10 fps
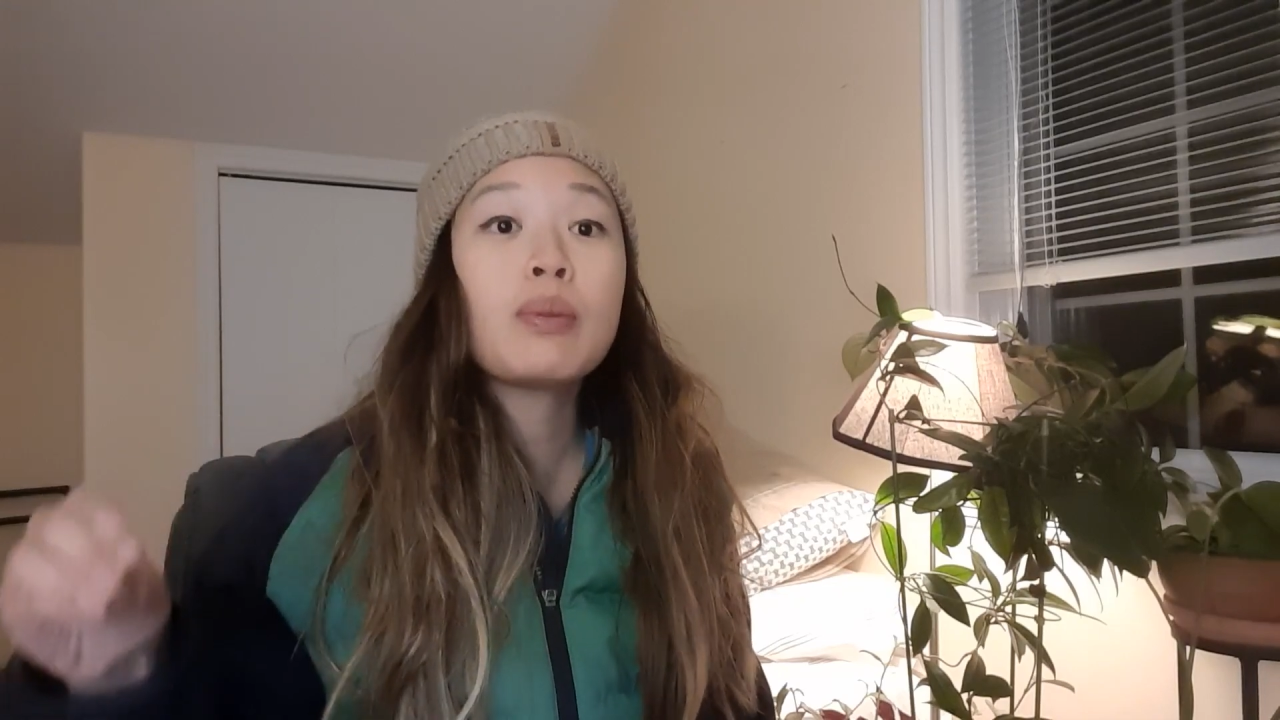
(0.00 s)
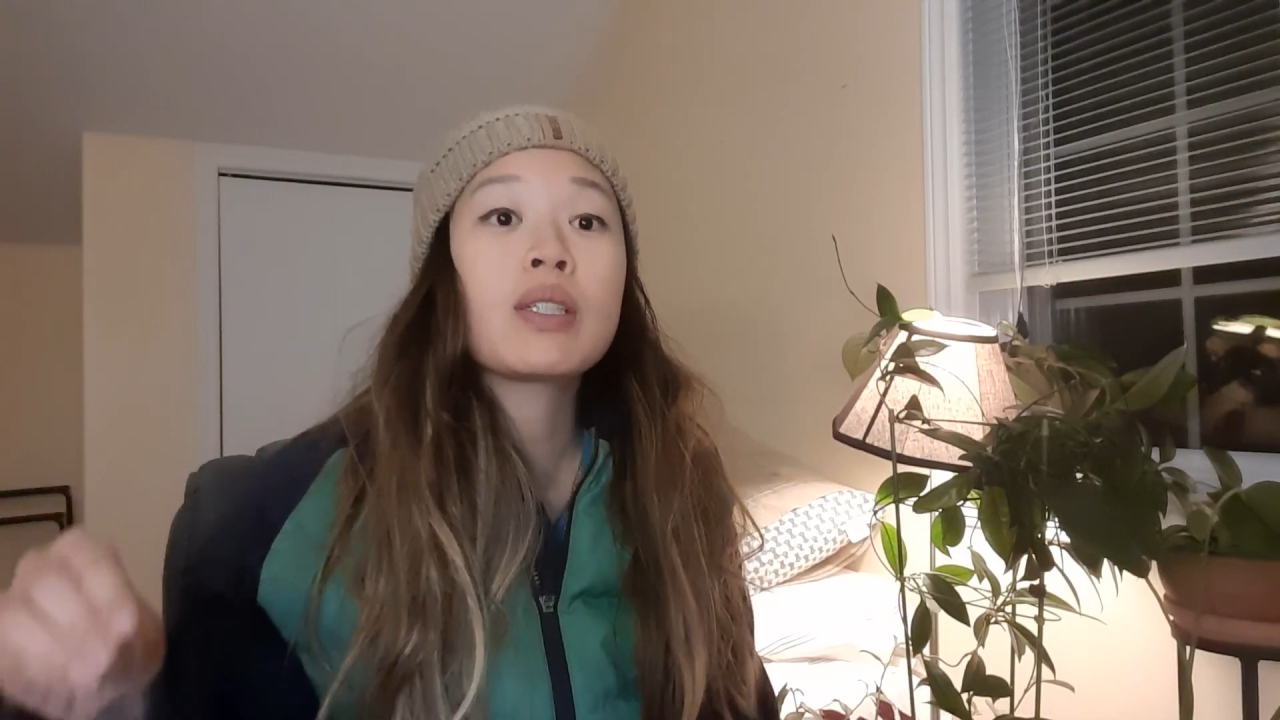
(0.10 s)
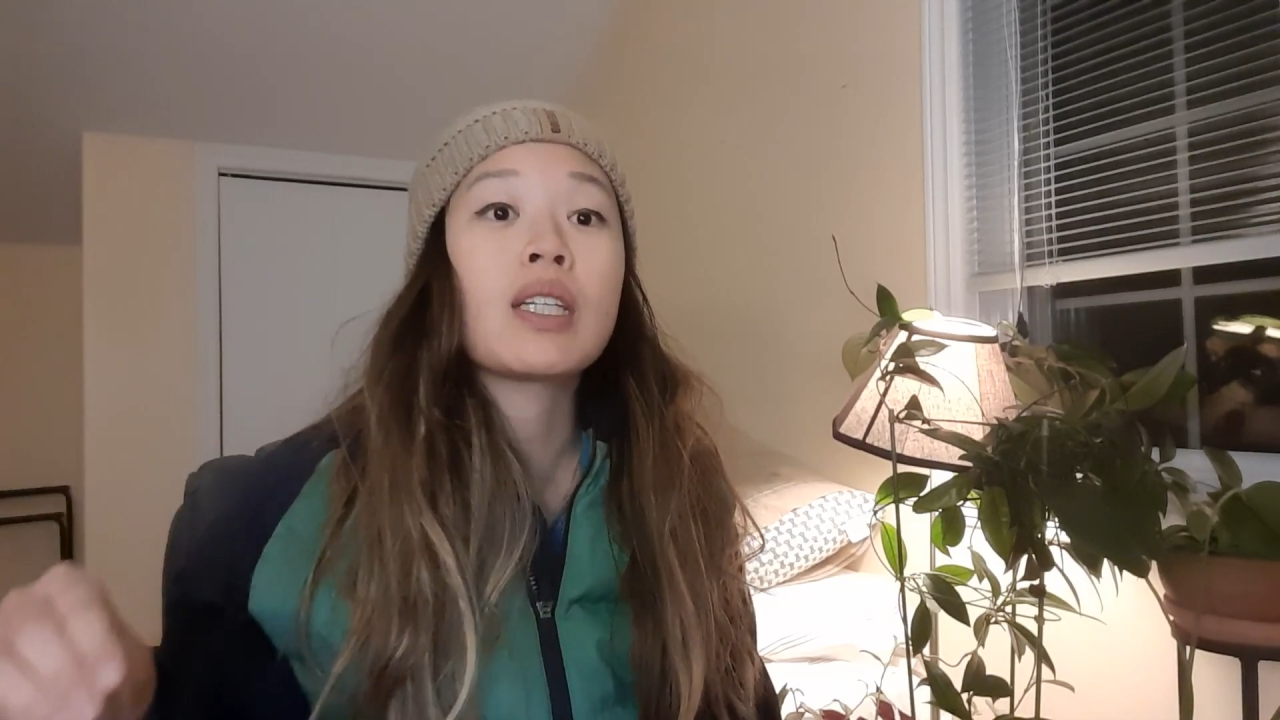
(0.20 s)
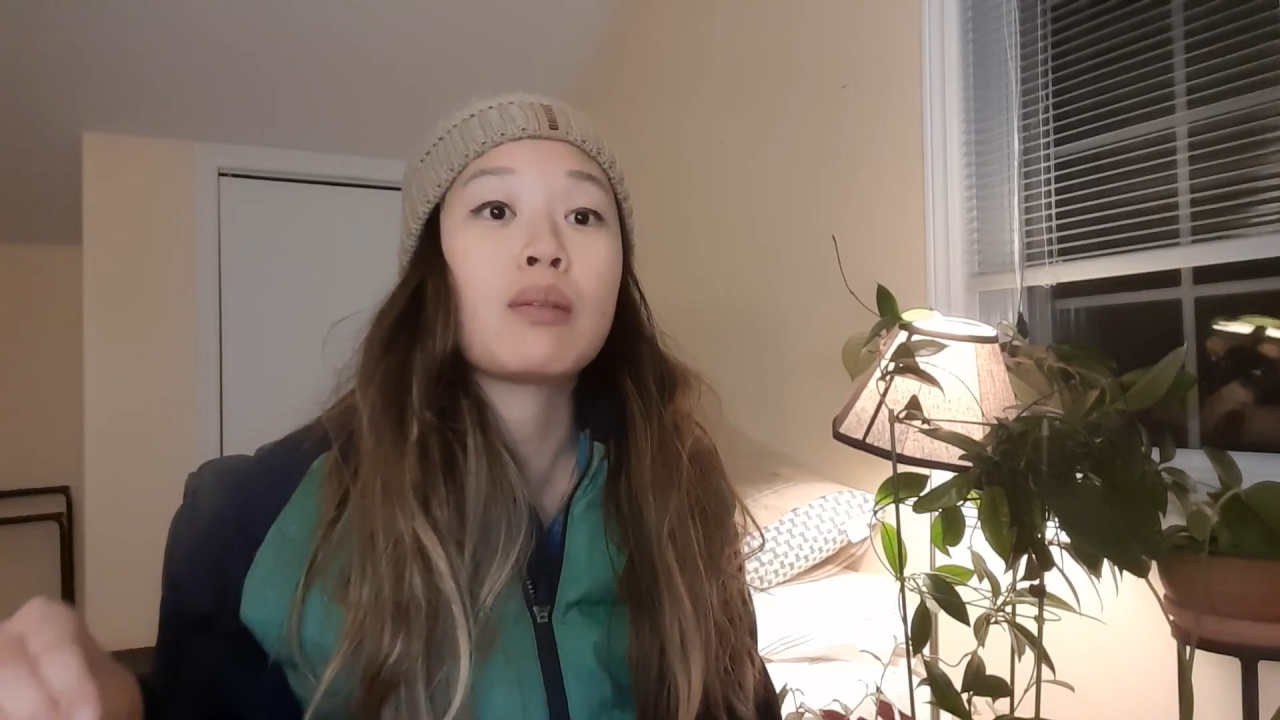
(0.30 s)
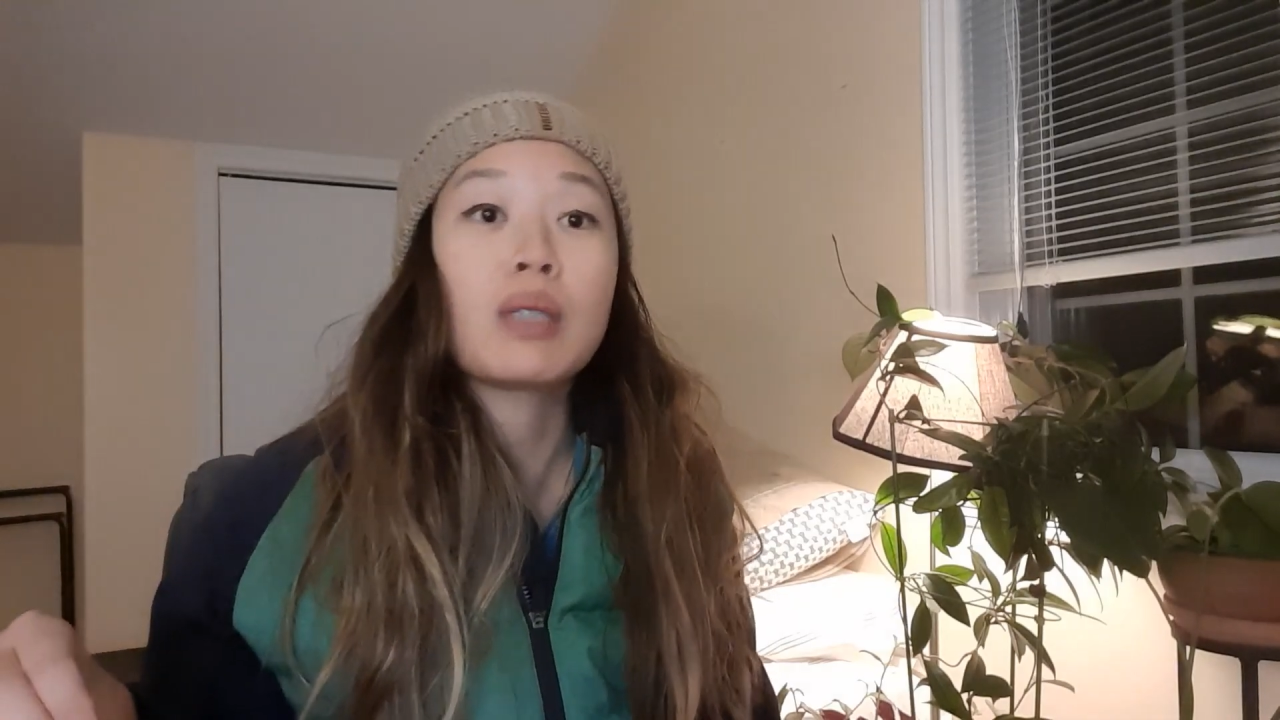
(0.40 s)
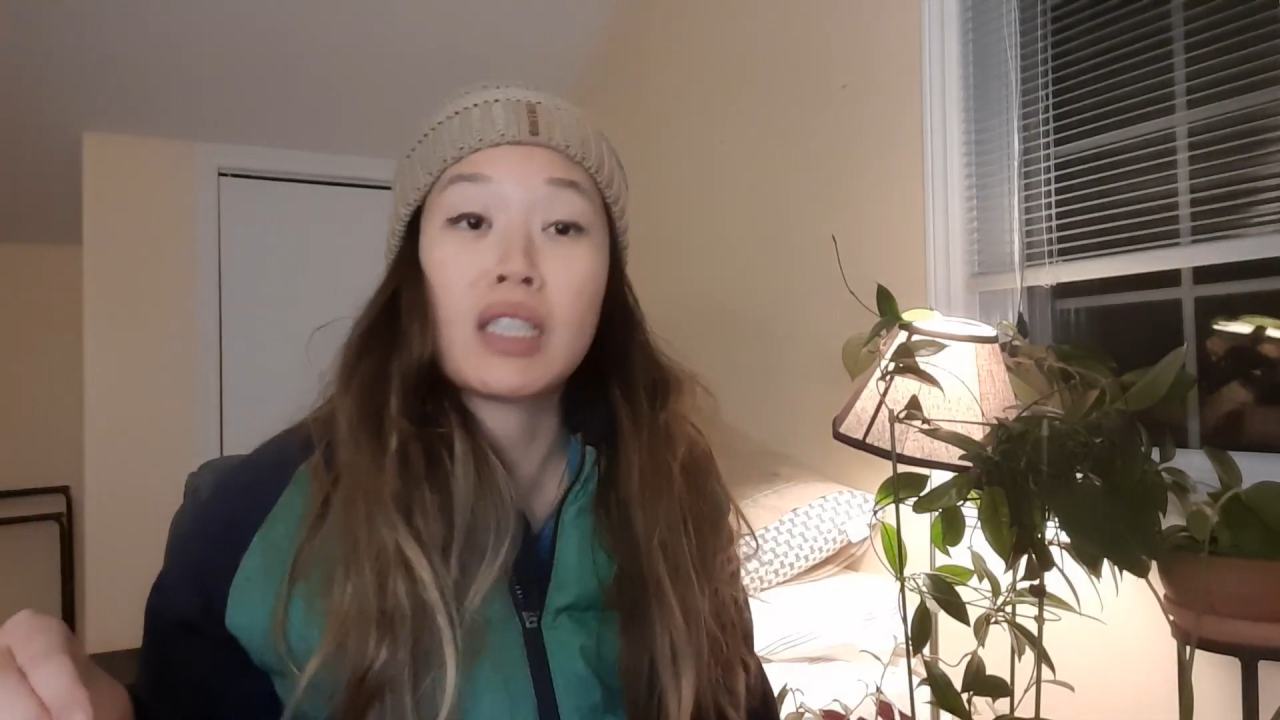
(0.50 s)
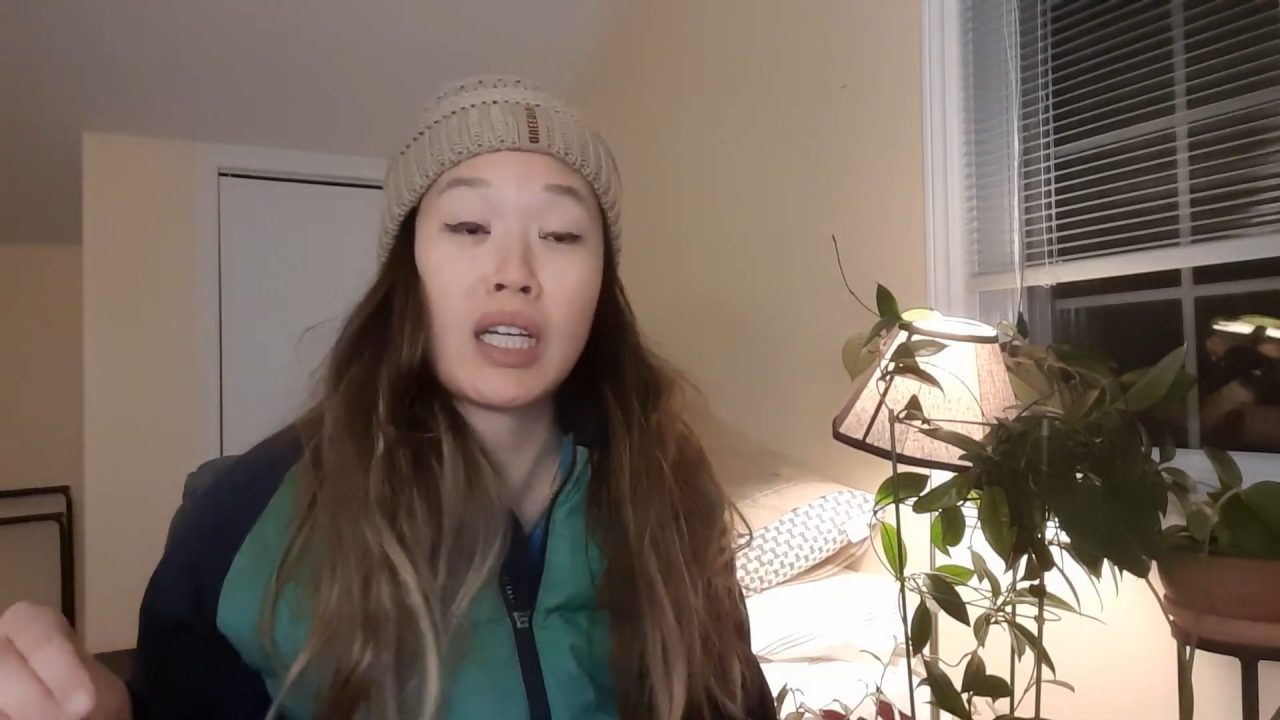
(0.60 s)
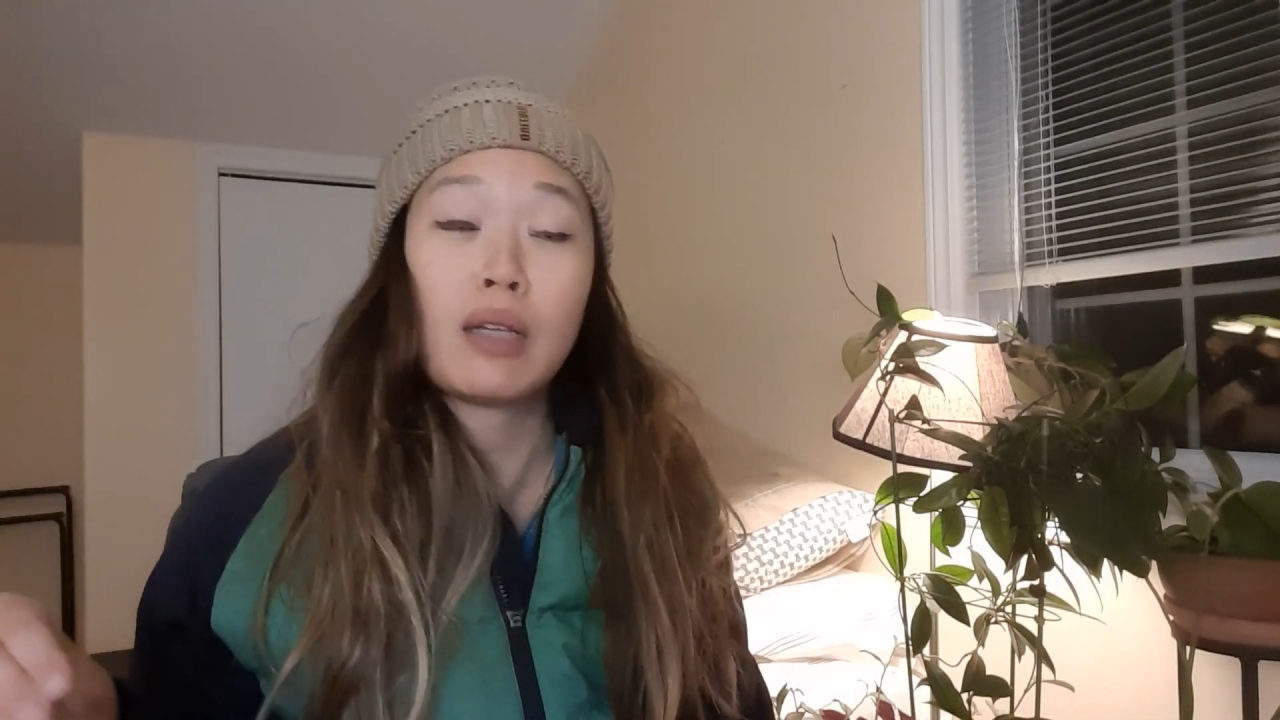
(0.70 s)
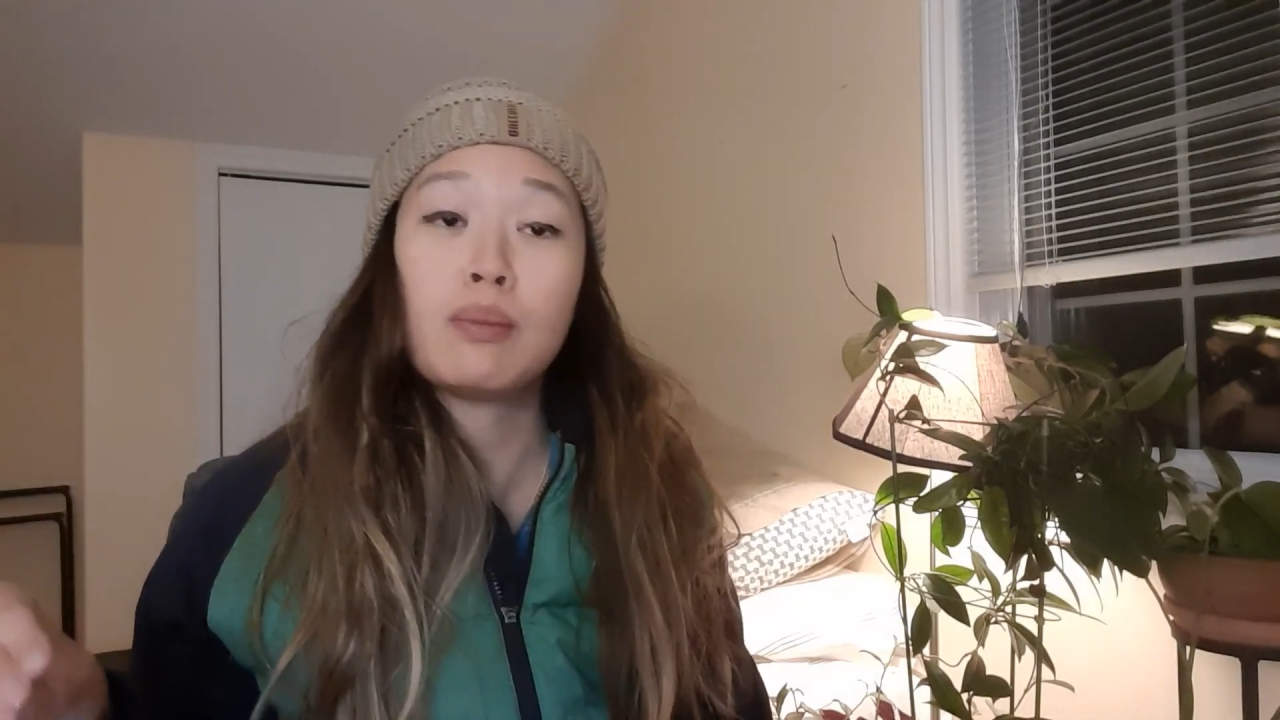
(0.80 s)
because I had